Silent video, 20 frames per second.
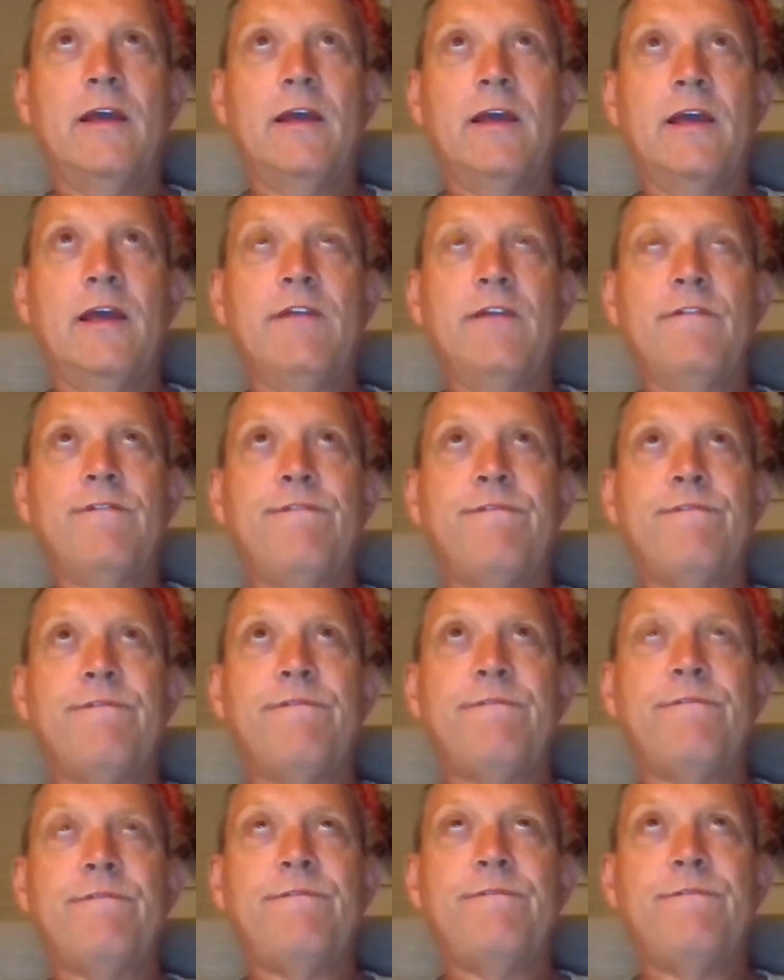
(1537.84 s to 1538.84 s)
in
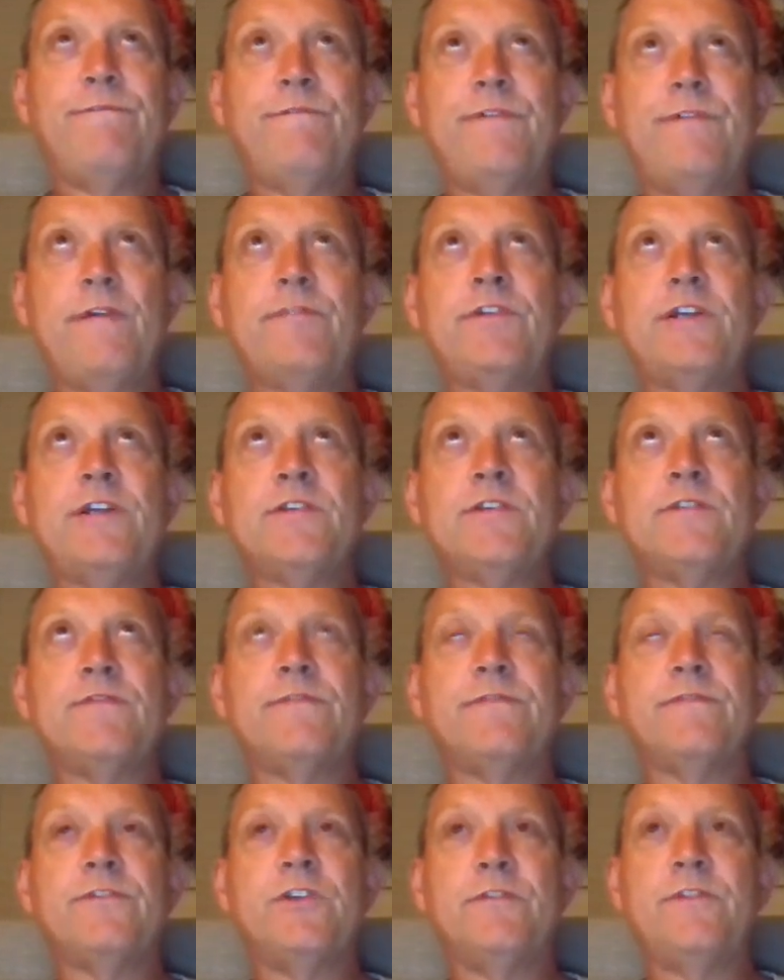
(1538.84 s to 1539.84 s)

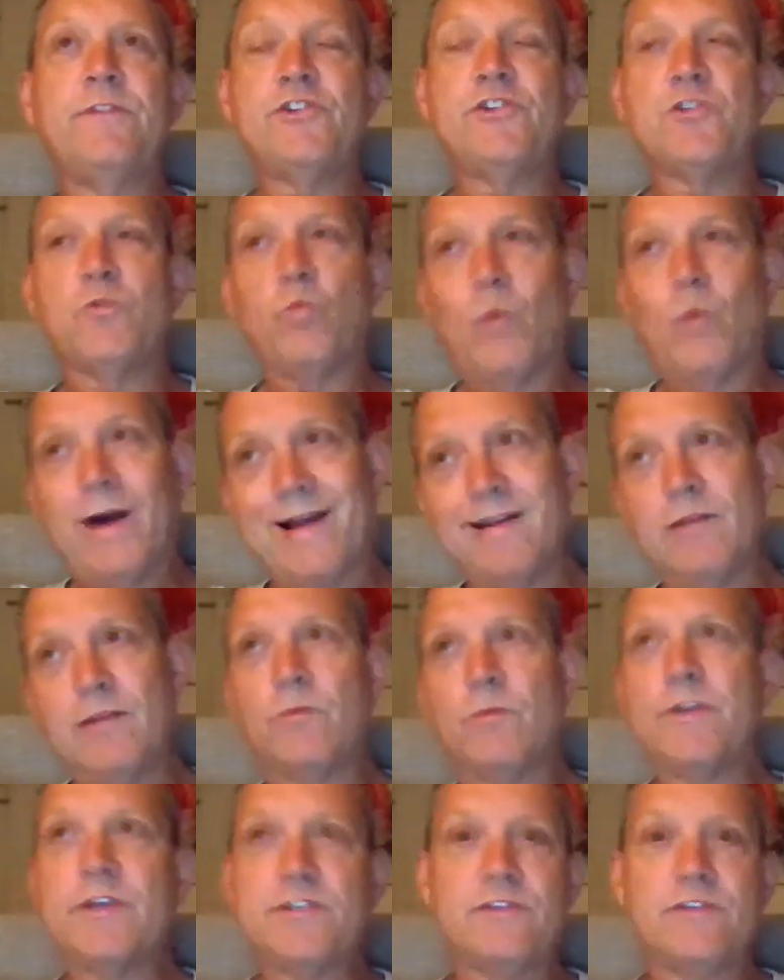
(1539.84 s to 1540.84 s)
50s Division 1,
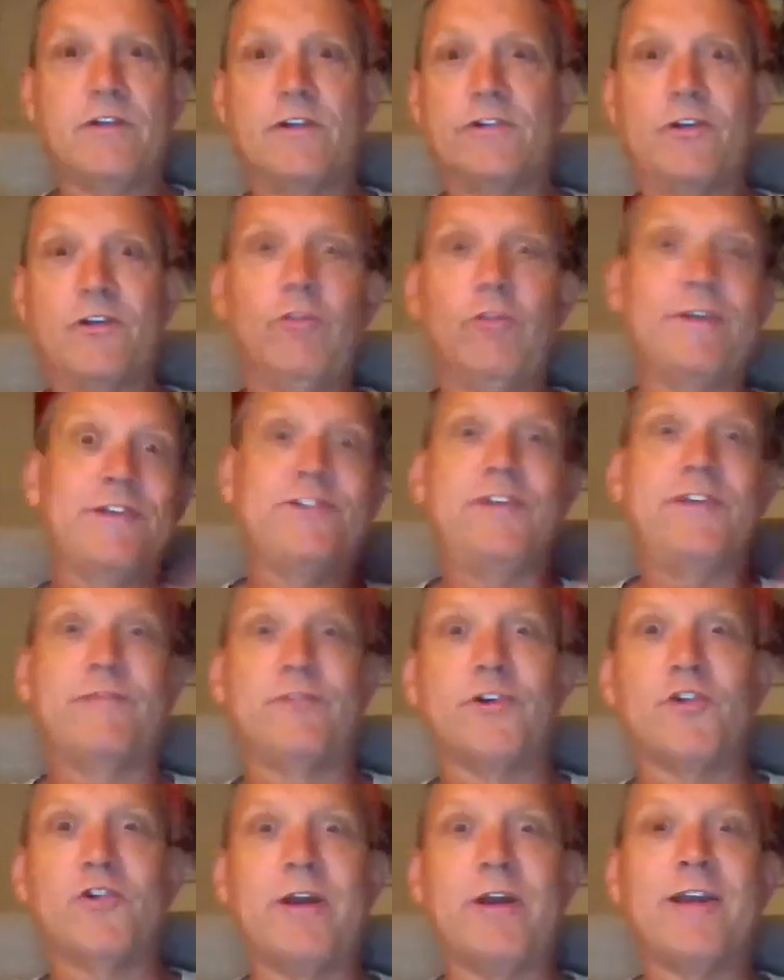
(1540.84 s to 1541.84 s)
where there's all this
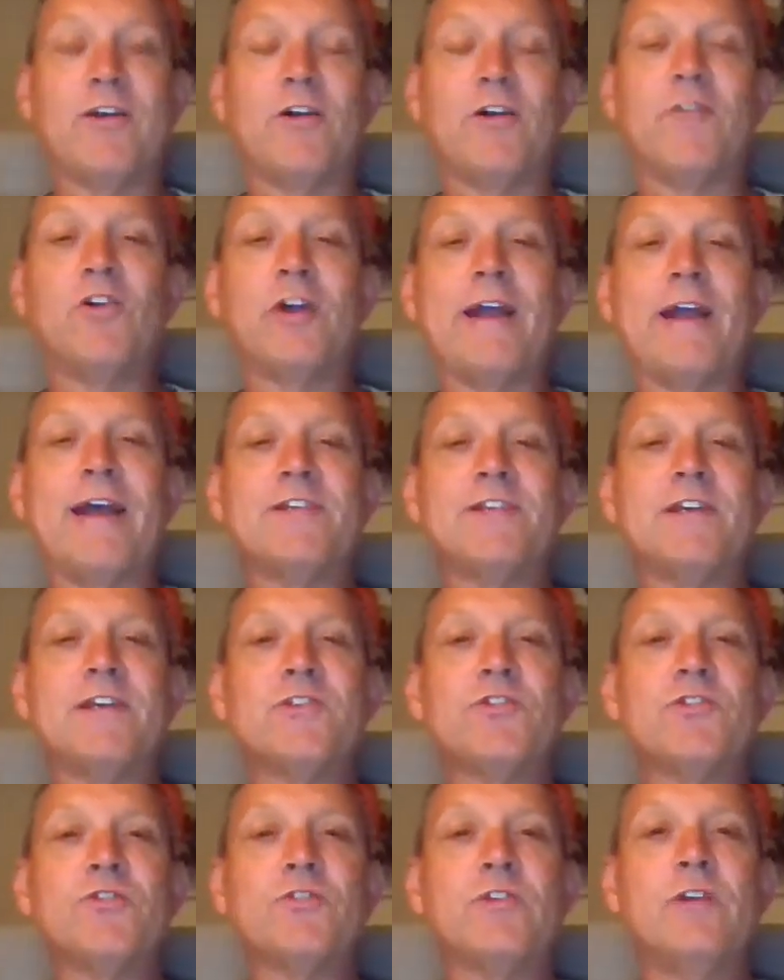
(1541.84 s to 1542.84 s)
different cricket I've got access
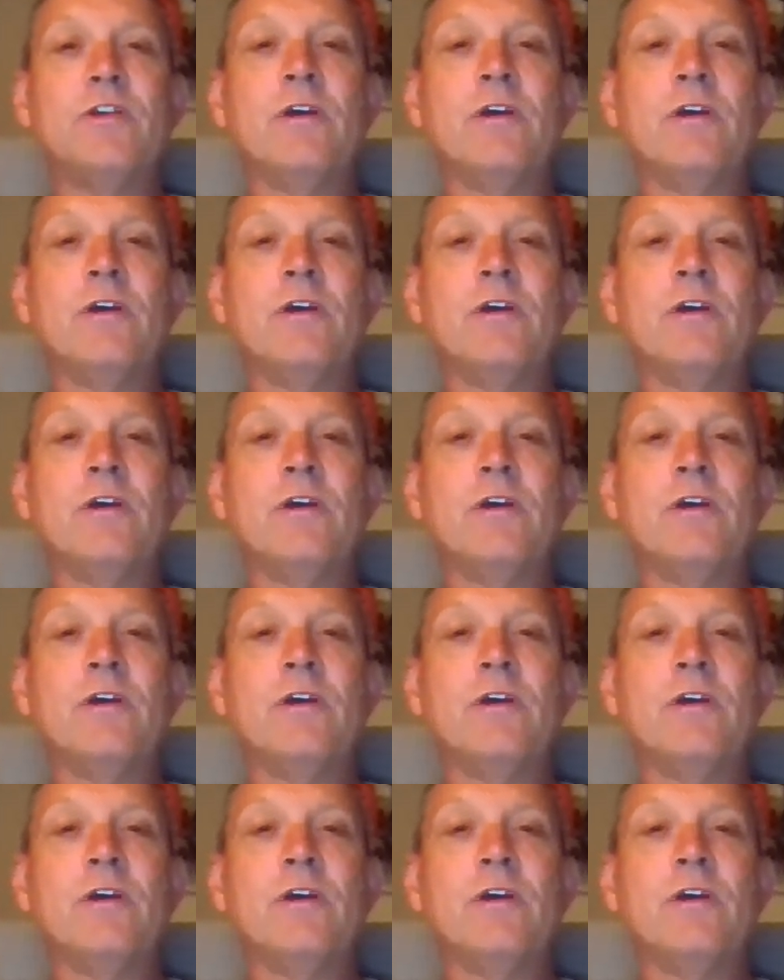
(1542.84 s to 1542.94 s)
to.